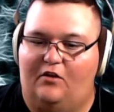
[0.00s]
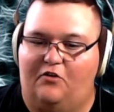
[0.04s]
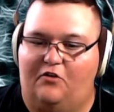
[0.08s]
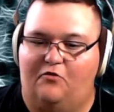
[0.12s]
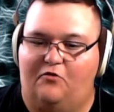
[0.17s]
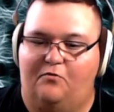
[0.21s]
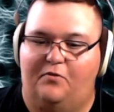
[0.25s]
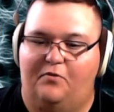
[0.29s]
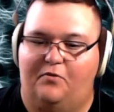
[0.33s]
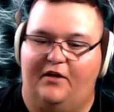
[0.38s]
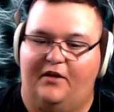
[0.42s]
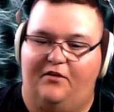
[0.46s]

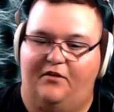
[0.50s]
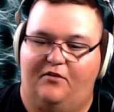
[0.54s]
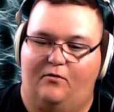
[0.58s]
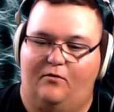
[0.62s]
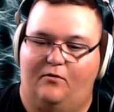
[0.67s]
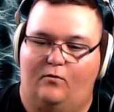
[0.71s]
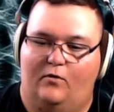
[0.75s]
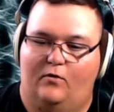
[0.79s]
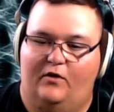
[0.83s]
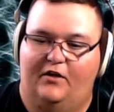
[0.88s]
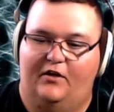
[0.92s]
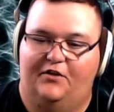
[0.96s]
you pick
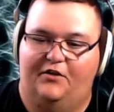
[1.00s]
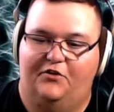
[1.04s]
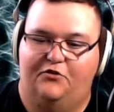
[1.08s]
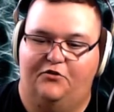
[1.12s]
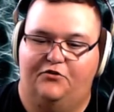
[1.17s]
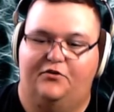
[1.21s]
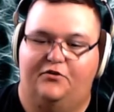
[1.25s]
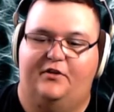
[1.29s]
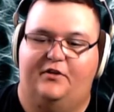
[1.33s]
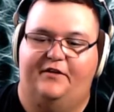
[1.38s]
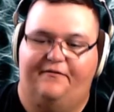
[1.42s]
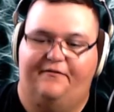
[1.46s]
the one,
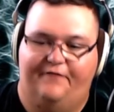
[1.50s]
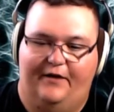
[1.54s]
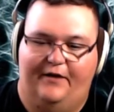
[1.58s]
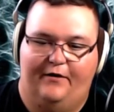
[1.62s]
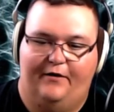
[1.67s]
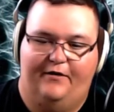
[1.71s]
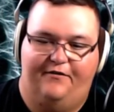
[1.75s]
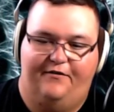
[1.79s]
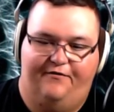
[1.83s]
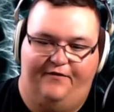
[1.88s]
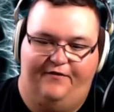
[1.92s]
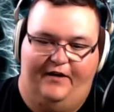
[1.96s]
usually
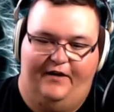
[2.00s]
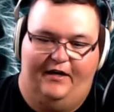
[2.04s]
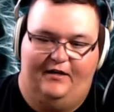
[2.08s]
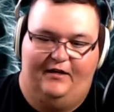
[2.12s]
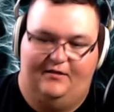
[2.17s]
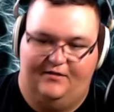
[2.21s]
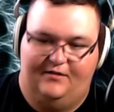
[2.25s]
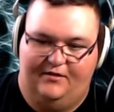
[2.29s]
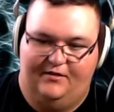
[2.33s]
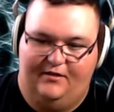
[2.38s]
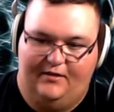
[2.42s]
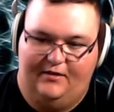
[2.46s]
very
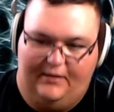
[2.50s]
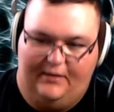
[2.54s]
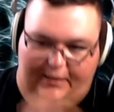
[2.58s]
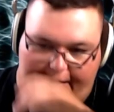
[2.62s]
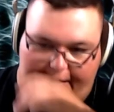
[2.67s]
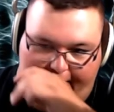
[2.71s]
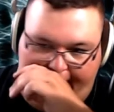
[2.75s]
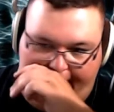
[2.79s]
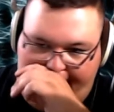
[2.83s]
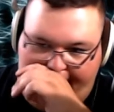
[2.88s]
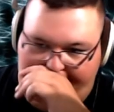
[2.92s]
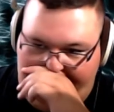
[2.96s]
fast
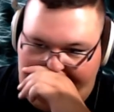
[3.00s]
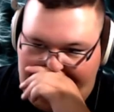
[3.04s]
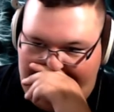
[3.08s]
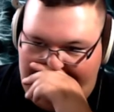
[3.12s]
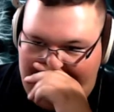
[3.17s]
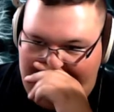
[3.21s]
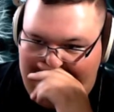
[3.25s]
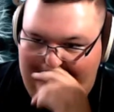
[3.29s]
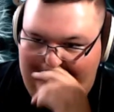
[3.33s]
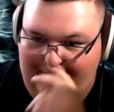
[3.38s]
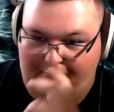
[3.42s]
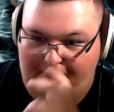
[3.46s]
at
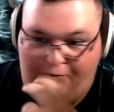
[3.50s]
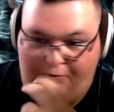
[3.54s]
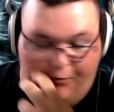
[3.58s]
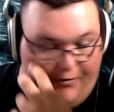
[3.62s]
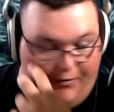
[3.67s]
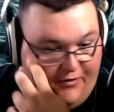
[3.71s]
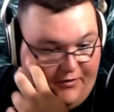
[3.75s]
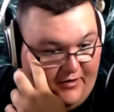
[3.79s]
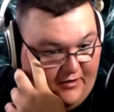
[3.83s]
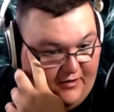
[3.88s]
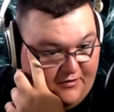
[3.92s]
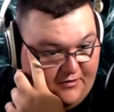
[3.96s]

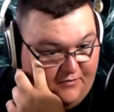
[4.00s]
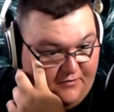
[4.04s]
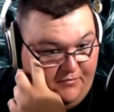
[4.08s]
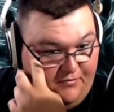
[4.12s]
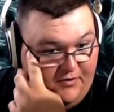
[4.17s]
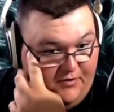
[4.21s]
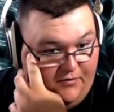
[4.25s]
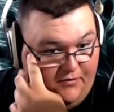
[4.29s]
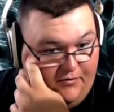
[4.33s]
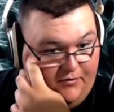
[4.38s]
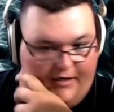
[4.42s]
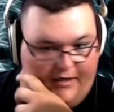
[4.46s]
3000
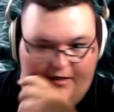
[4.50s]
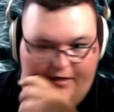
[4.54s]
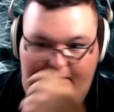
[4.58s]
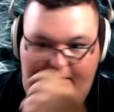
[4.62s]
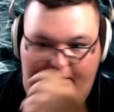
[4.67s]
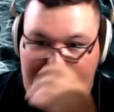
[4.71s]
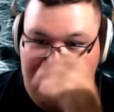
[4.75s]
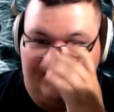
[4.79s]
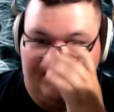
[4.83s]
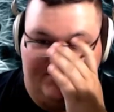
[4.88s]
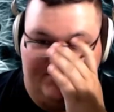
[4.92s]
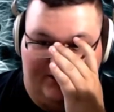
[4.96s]
bit rate
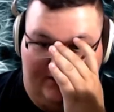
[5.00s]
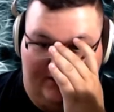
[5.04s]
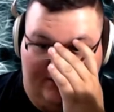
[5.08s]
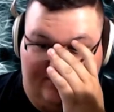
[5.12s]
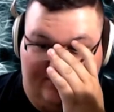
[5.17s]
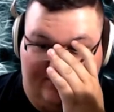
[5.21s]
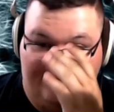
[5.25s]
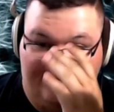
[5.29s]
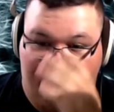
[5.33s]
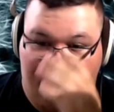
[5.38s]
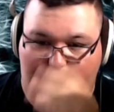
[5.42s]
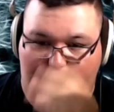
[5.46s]
is
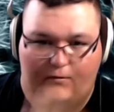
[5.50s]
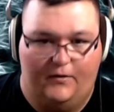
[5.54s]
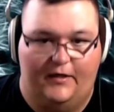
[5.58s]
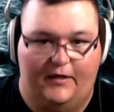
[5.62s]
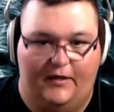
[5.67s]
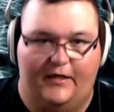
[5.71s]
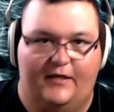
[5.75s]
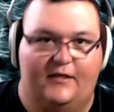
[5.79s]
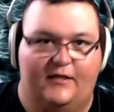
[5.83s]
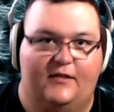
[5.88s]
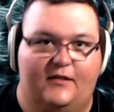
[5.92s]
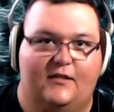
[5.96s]
solid for
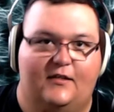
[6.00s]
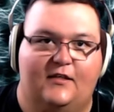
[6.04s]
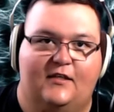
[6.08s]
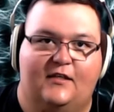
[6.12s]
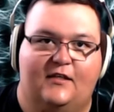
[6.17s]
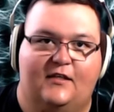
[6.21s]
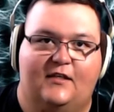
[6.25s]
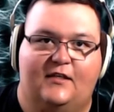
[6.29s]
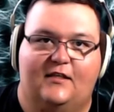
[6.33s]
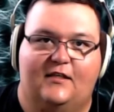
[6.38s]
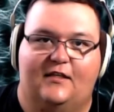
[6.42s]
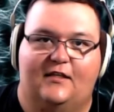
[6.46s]
a
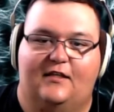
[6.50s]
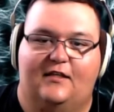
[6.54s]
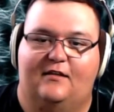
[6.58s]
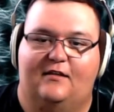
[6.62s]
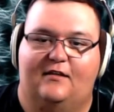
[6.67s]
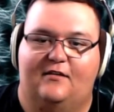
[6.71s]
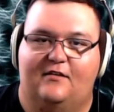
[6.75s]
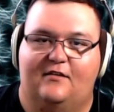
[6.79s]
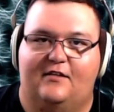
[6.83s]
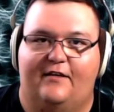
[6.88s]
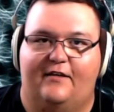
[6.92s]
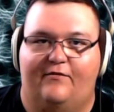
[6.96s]

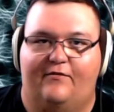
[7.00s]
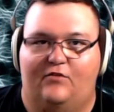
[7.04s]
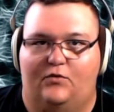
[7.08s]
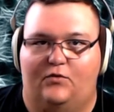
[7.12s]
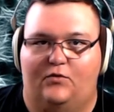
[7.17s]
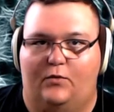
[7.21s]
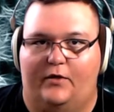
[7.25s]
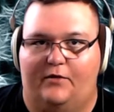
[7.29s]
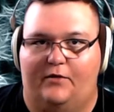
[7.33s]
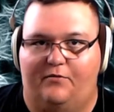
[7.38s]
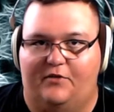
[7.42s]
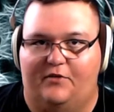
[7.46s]

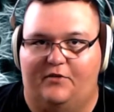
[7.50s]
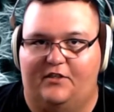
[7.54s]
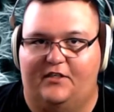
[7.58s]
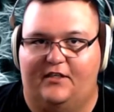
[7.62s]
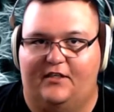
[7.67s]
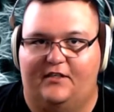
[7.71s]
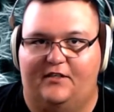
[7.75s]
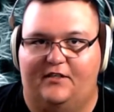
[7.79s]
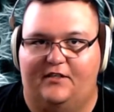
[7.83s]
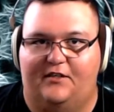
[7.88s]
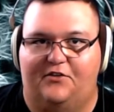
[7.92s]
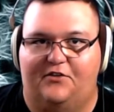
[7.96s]
720p
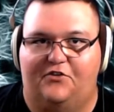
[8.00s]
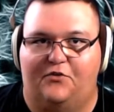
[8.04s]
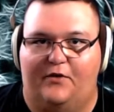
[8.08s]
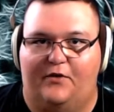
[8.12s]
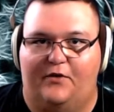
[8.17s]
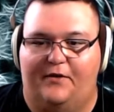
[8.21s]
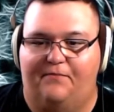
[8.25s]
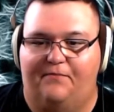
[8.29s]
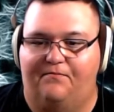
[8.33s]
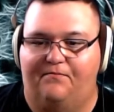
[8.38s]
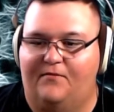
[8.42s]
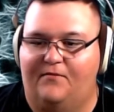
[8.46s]
60
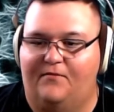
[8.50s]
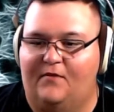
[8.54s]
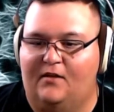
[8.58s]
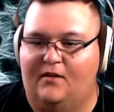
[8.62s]
stream.